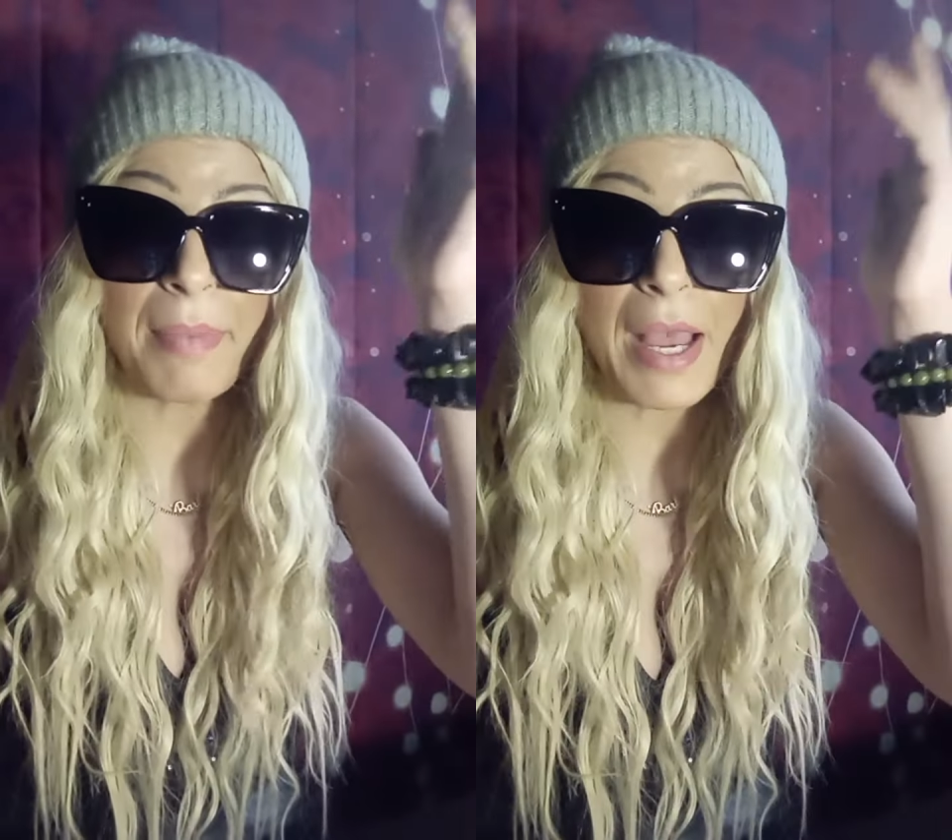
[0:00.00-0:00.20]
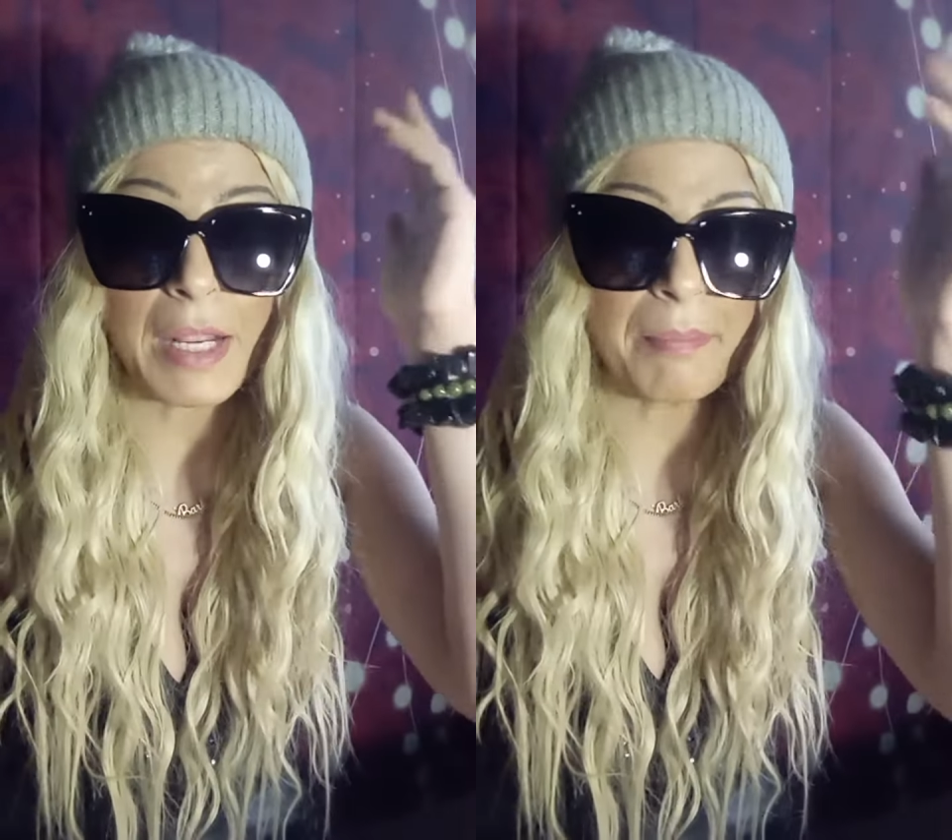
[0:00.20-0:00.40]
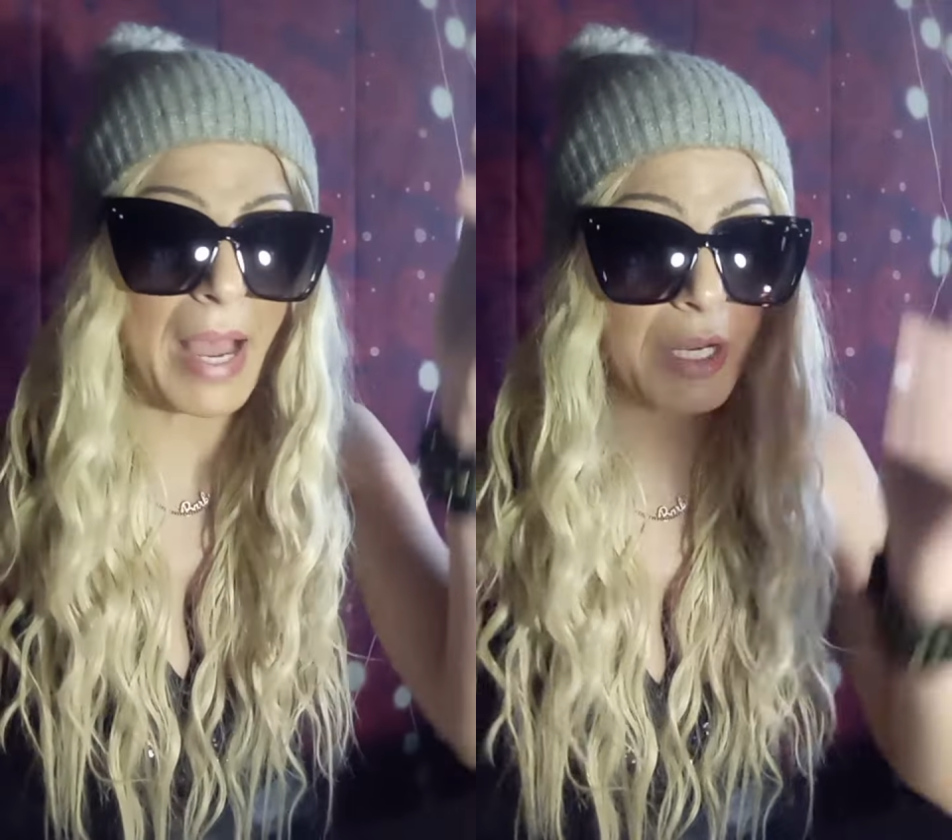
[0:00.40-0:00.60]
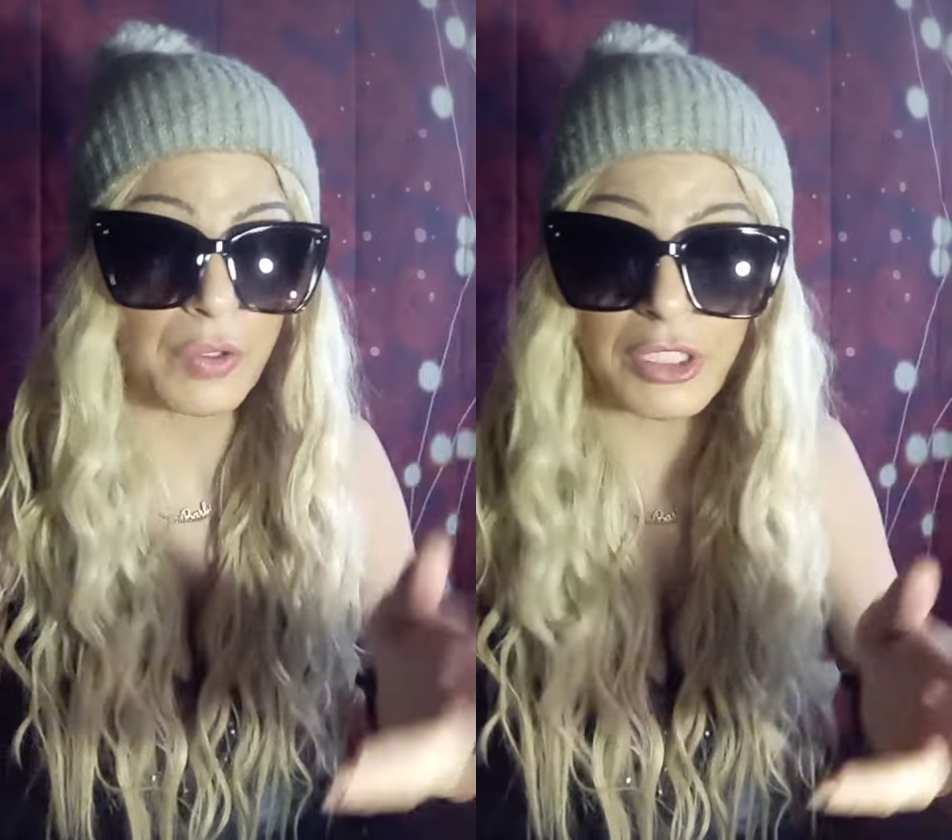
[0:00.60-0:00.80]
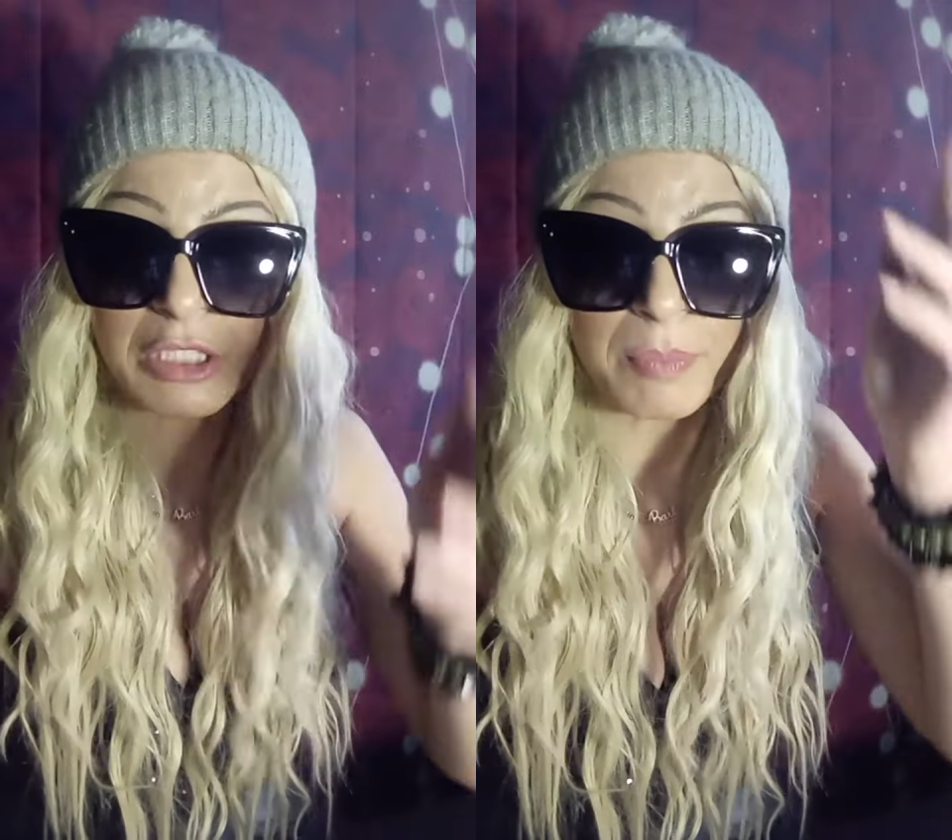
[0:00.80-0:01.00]
back, back. You
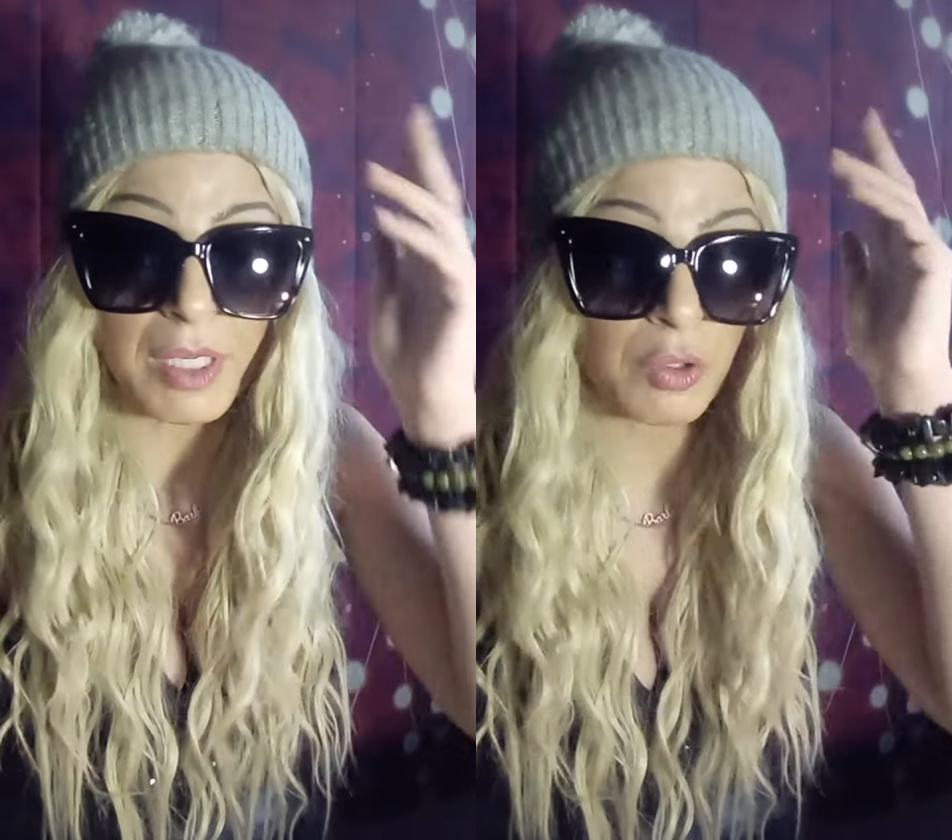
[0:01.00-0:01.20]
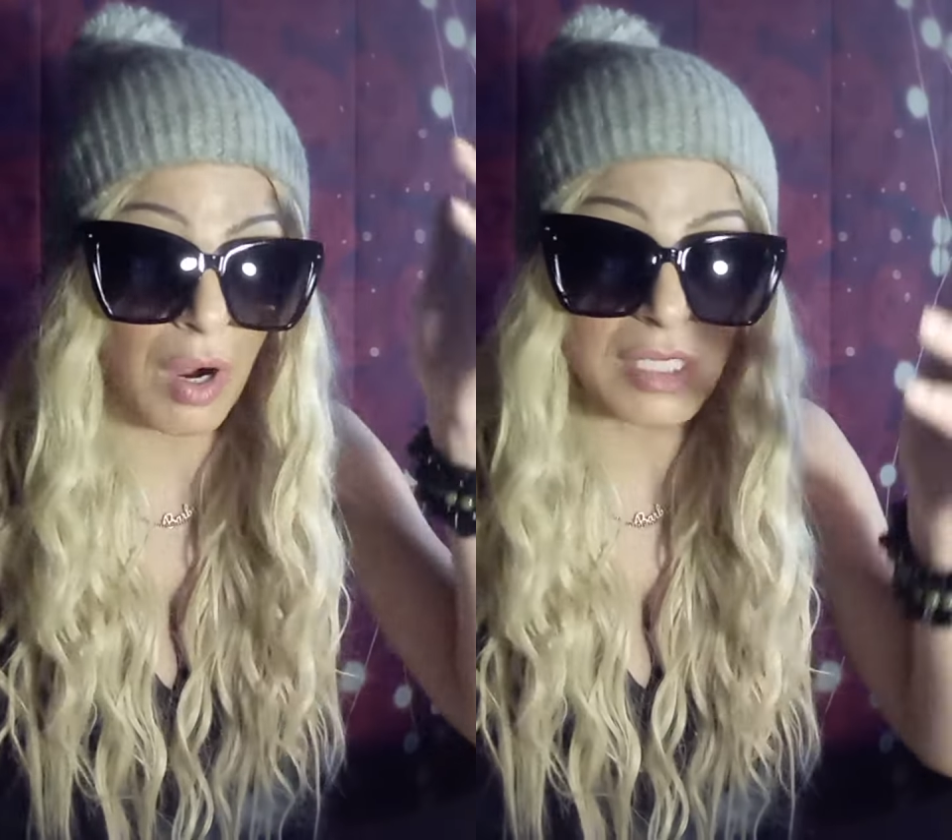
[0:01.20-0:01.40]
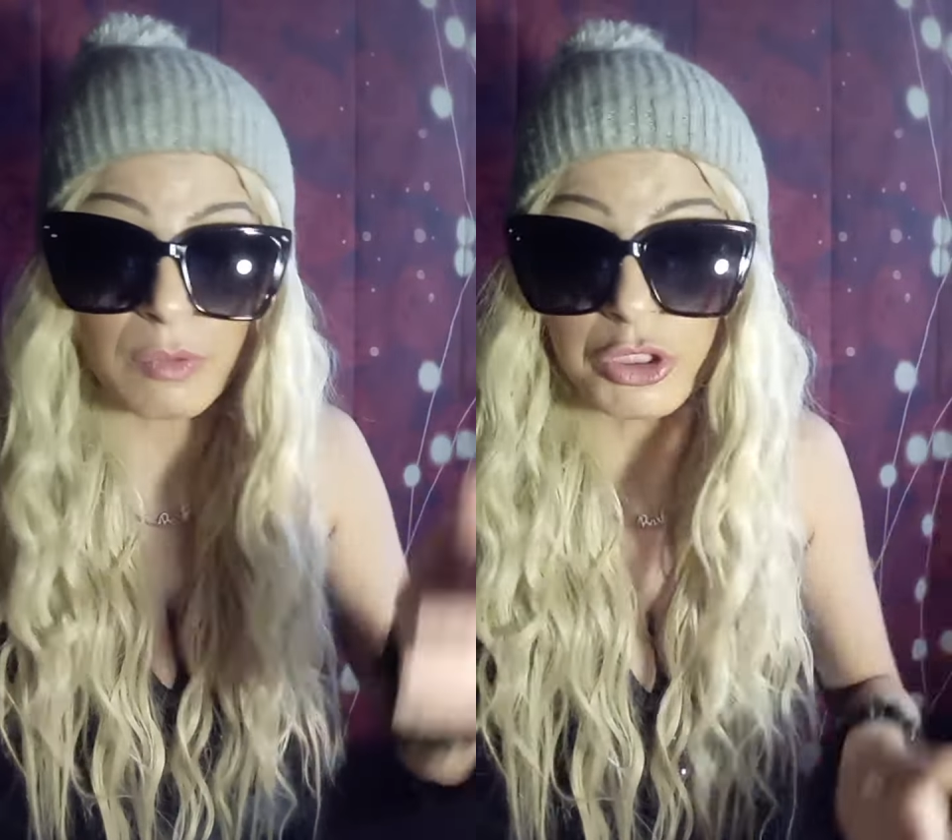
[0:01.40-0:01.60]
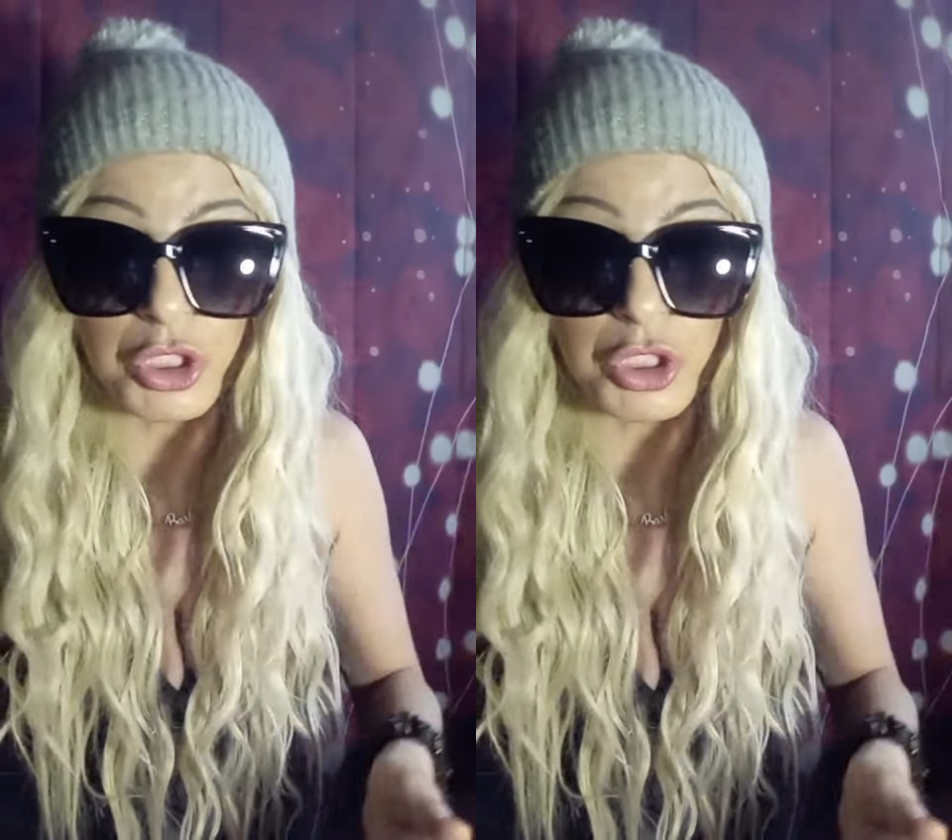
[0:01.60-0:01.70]
could just be a watcher.